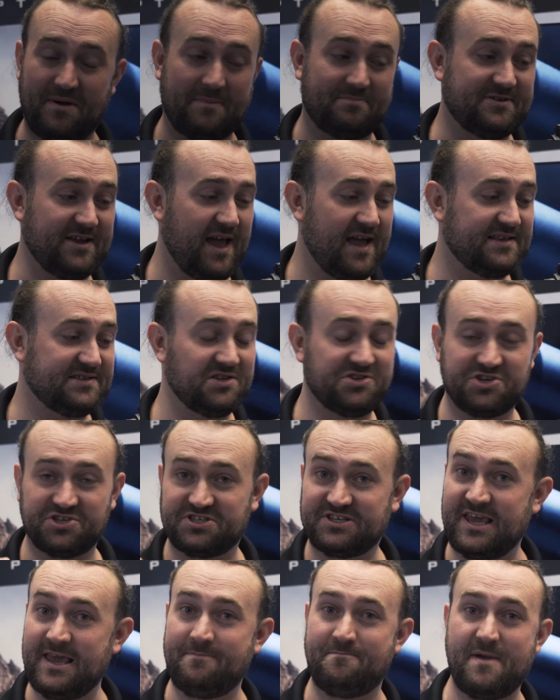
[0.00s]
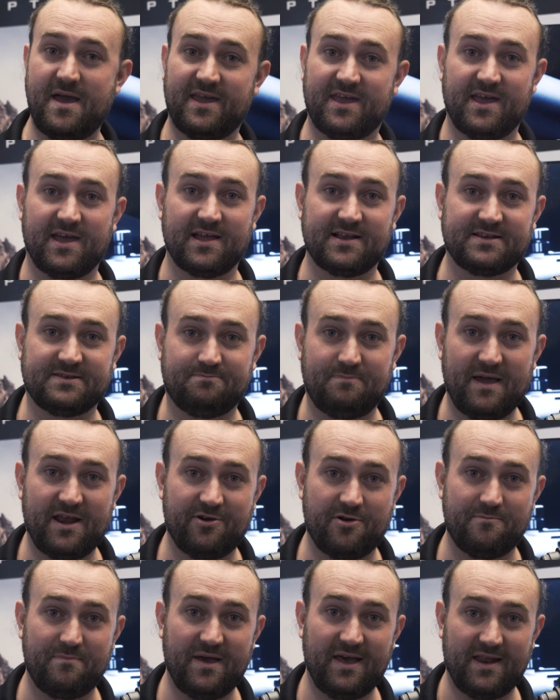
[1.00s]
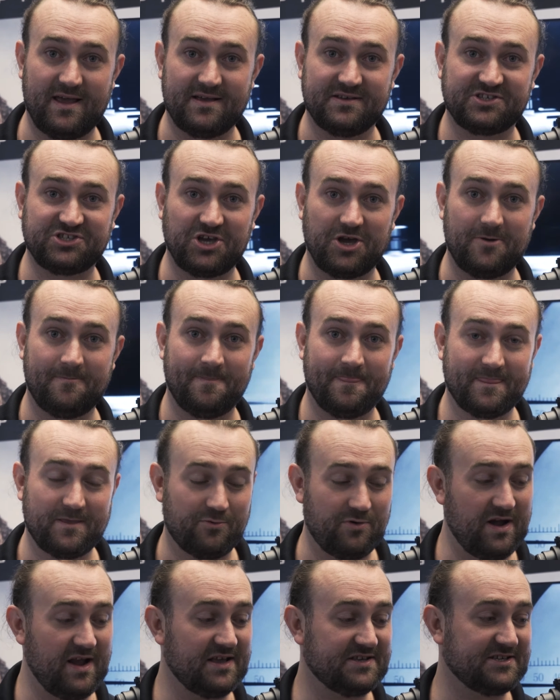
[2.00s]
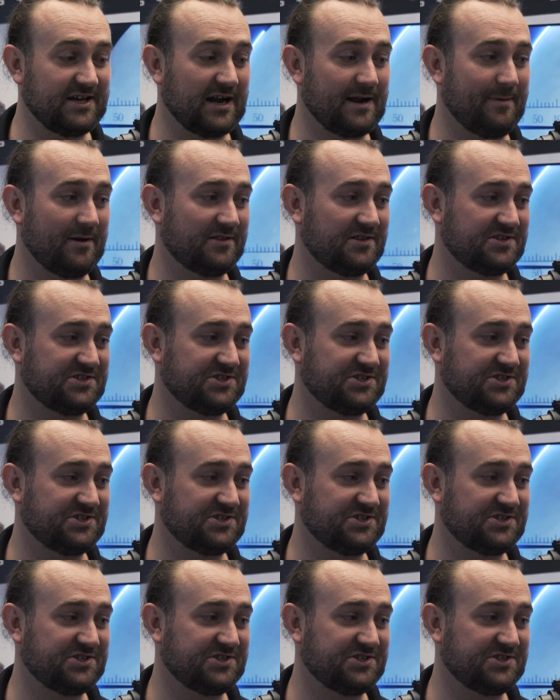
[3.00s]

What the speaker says: updates, and just keep making it better and better. So really excited about the